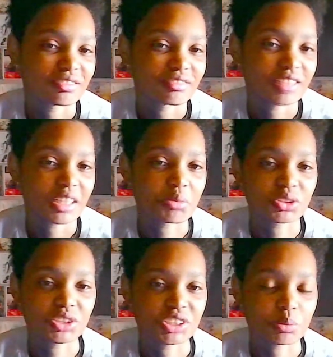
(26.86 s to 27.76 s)
I
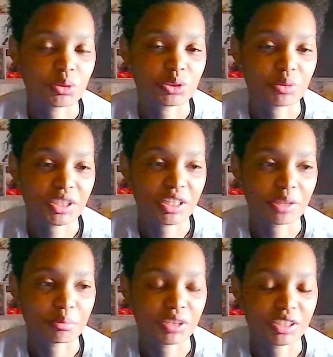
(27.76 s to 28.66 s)
mostly just post my
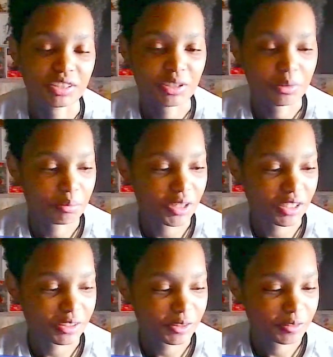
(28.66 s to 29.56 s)
gameplay.
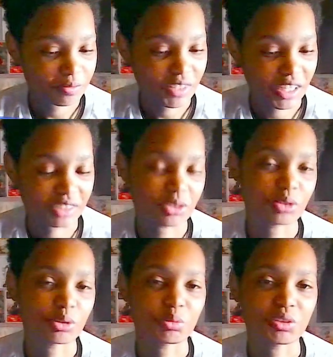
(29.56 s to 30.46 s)
But I thought it
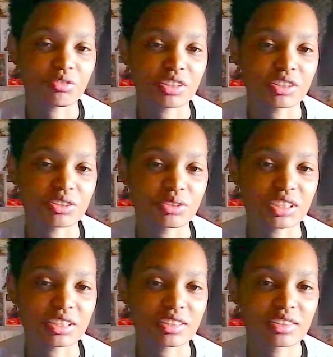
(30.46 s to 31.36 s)
would be fun to do
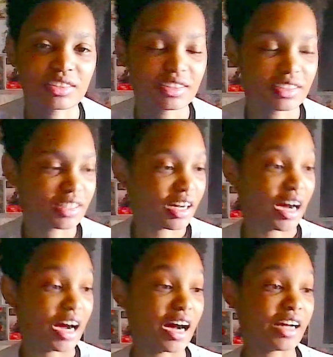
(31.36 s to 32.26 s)
this.
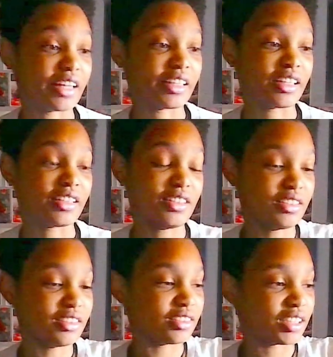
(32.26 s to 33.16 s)
I
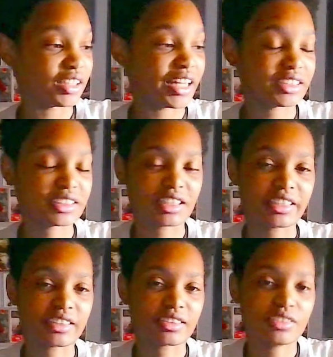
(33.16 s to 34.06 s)
the last
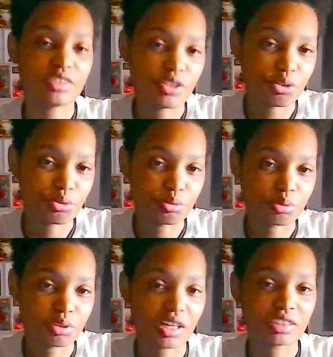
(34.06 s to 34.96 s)
like new
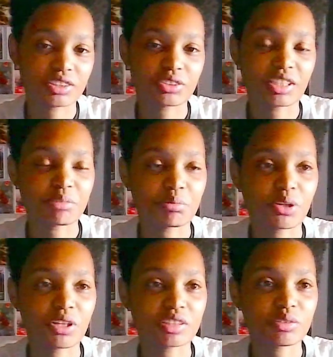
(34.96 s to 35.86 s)
console I
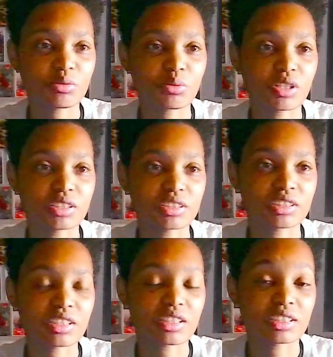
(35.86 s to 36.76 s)
bought was
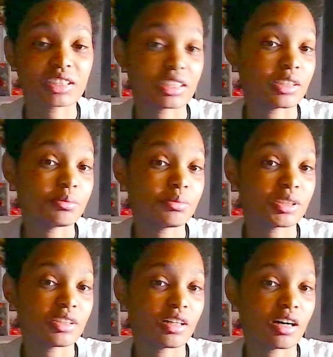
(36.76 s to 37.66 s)
the Slim.
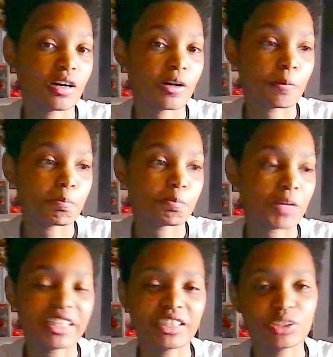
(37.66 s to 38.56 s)
I
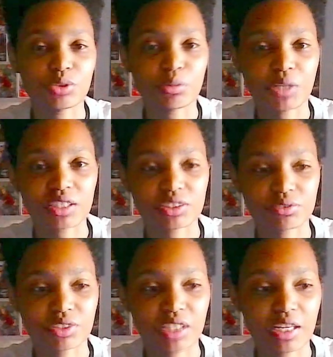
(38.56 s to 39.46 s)
didn't do an unboxing for
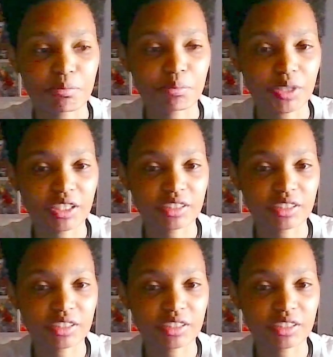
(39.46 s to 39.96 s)
that, but